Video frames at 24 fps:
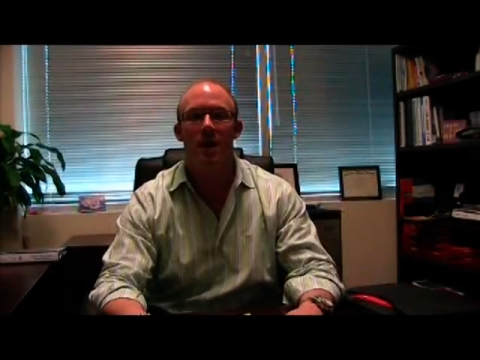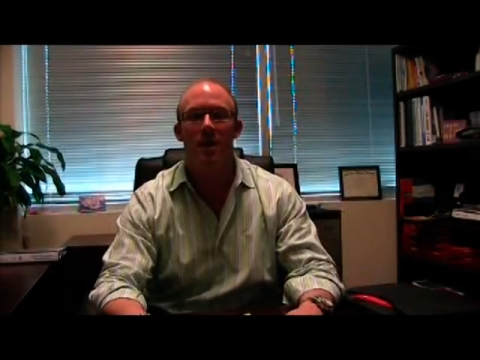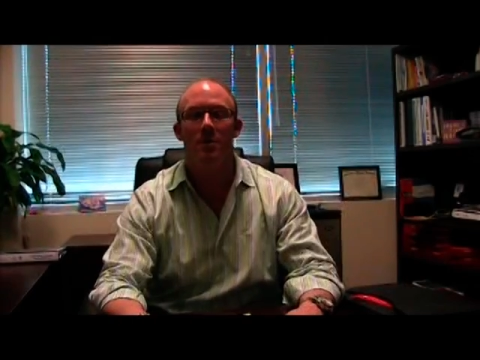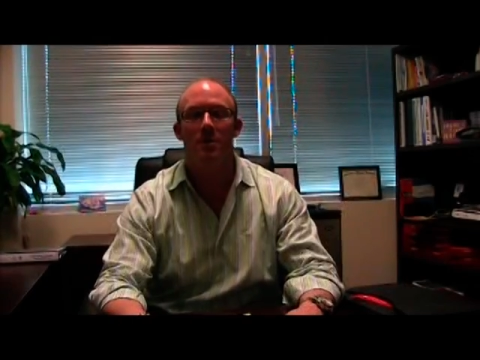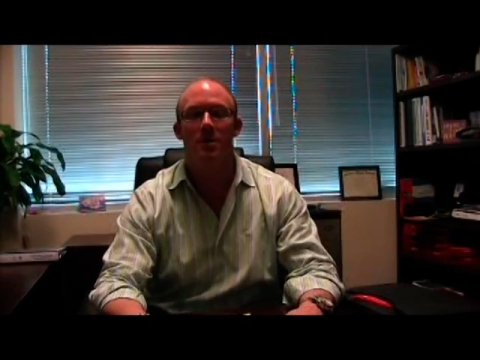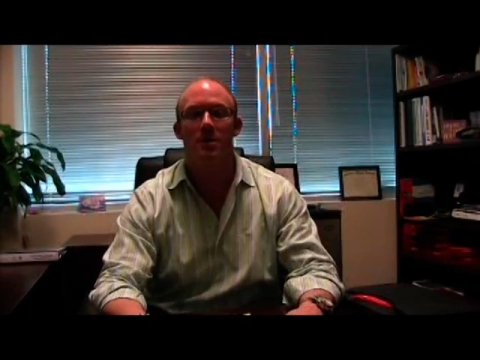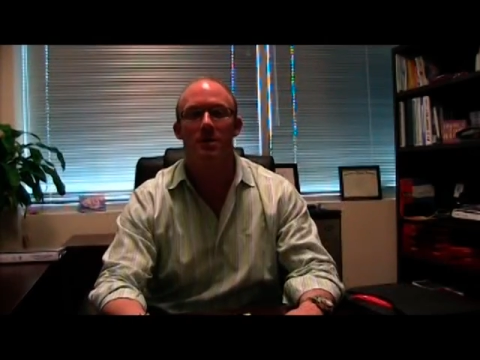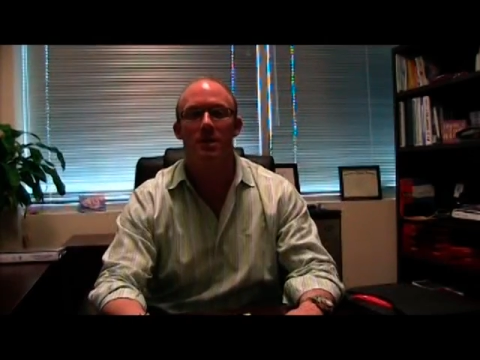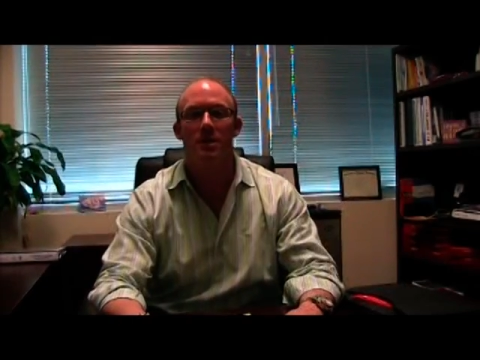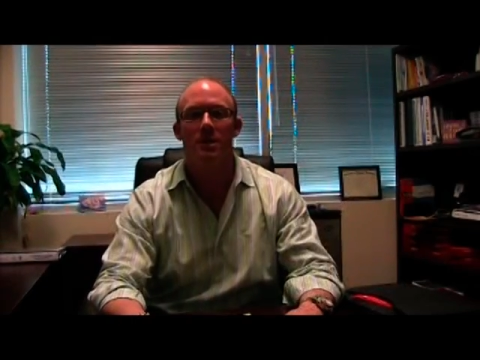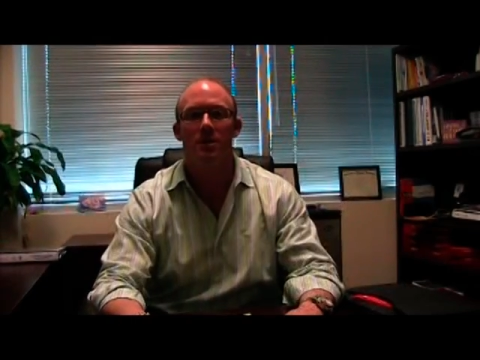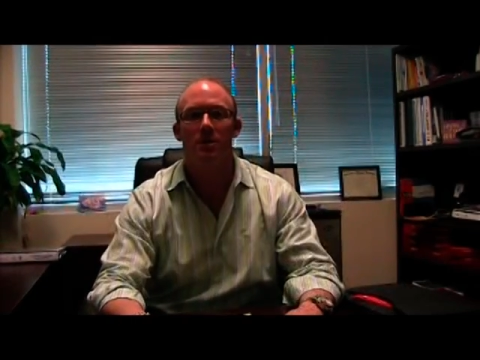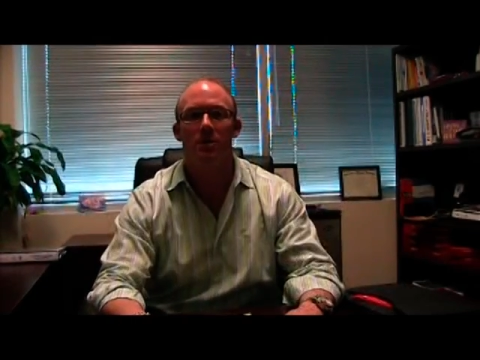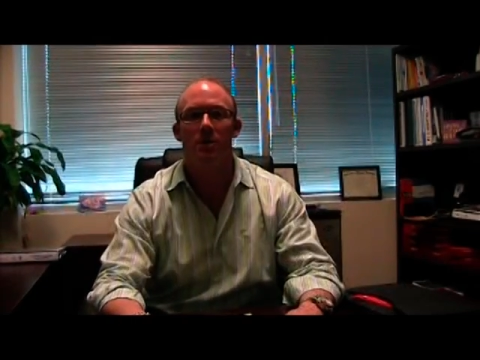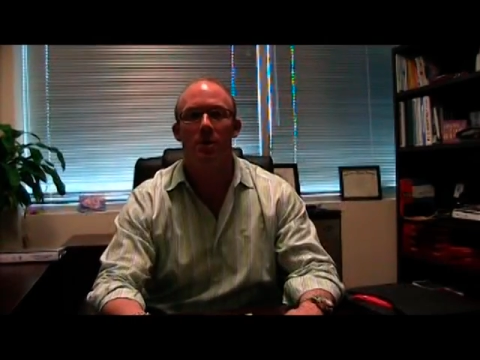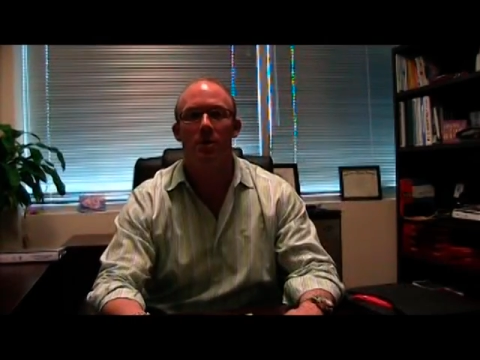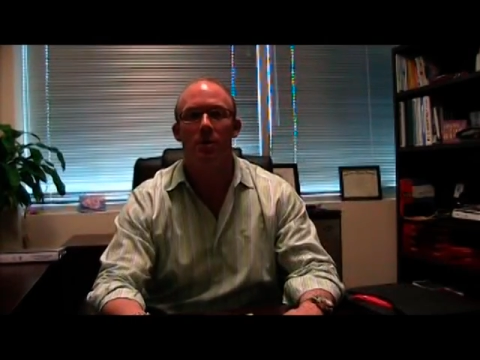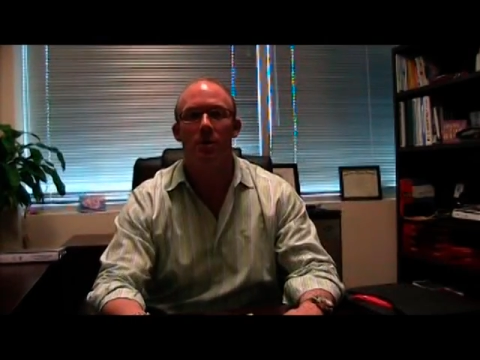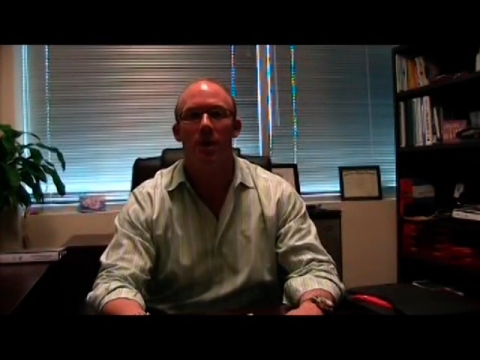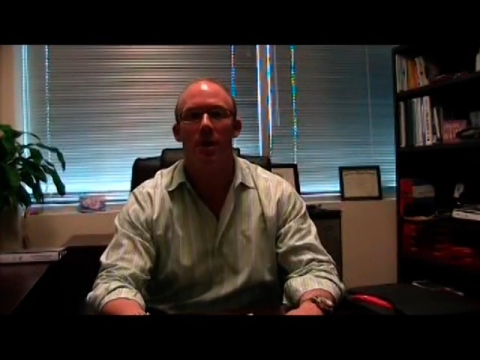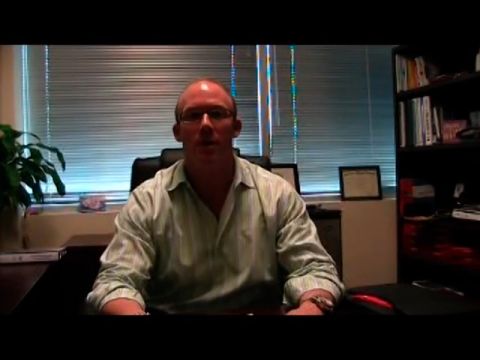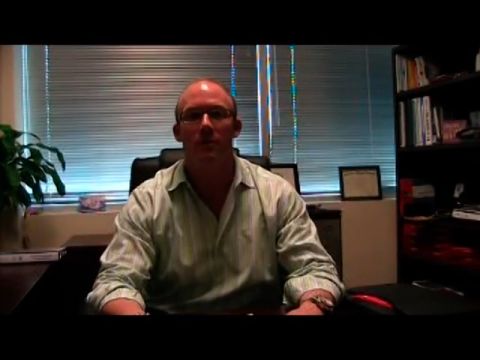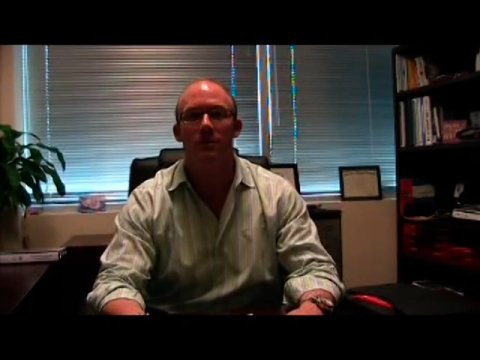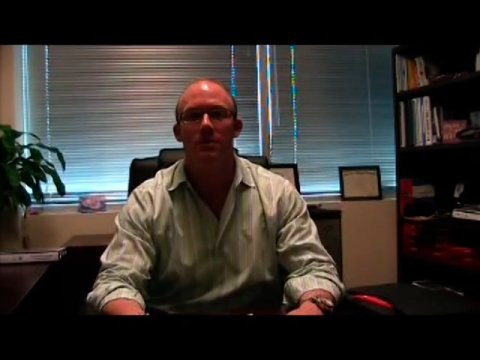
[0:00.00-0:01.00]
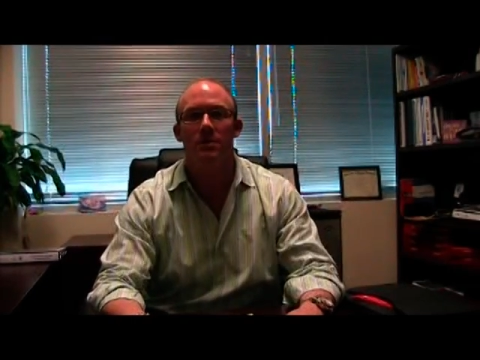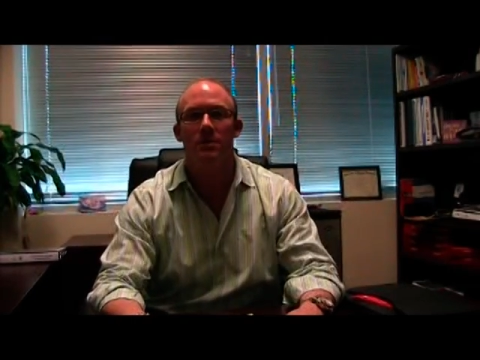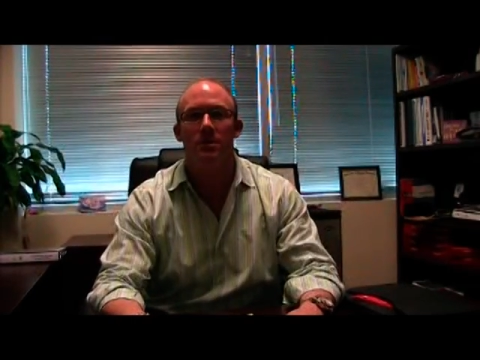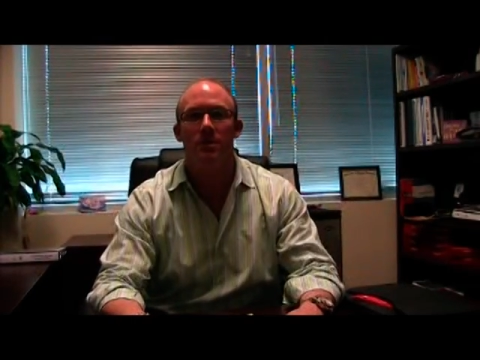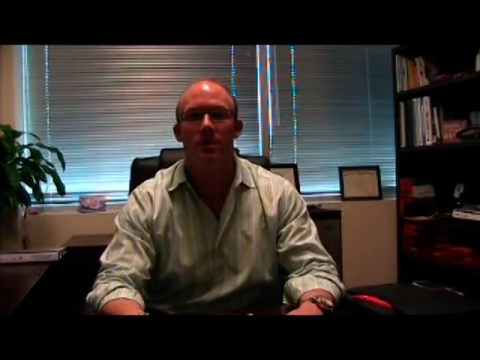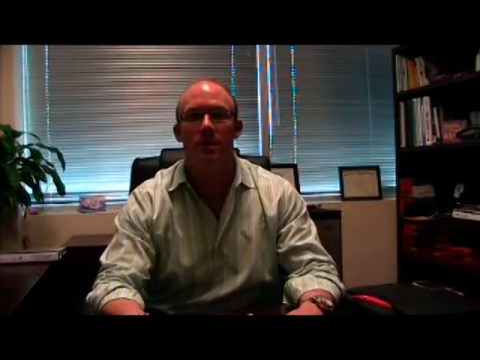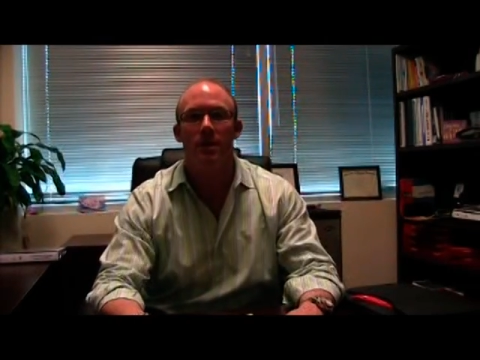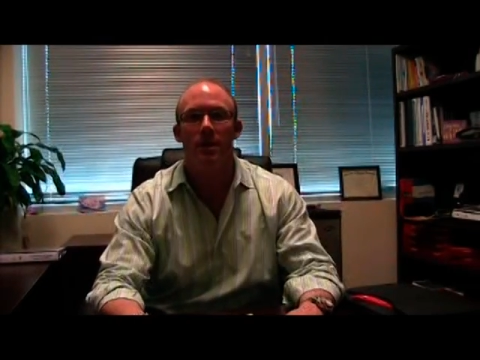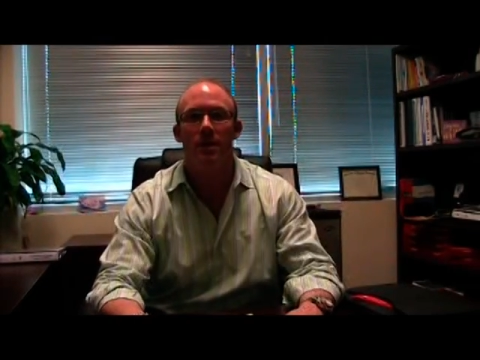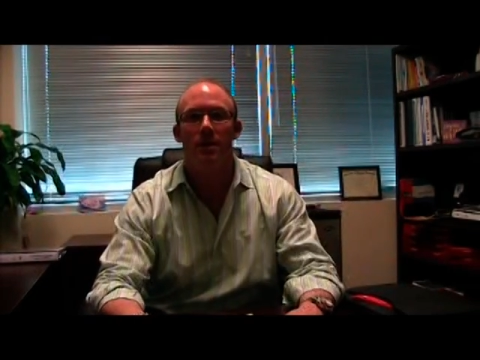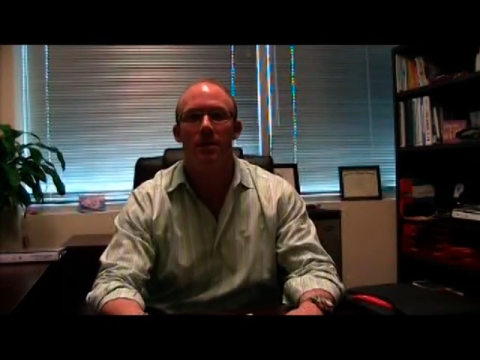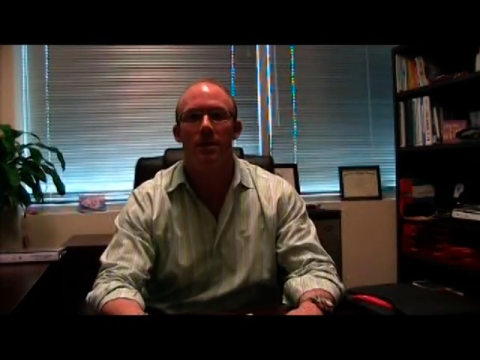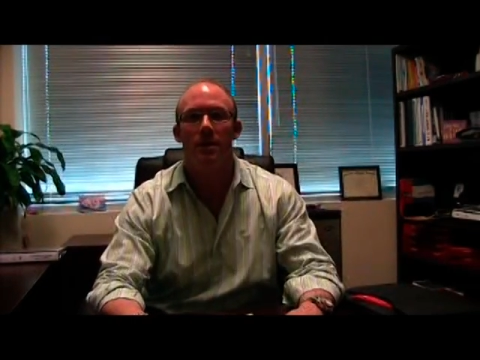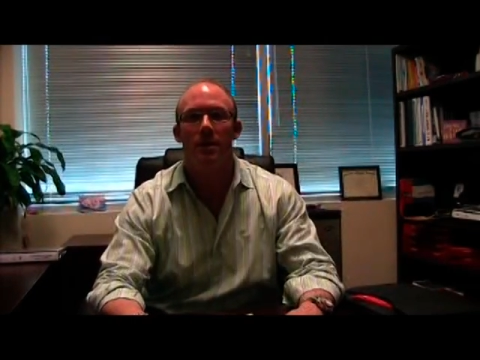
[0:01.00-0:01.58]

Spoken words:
I'm a senior loan officer here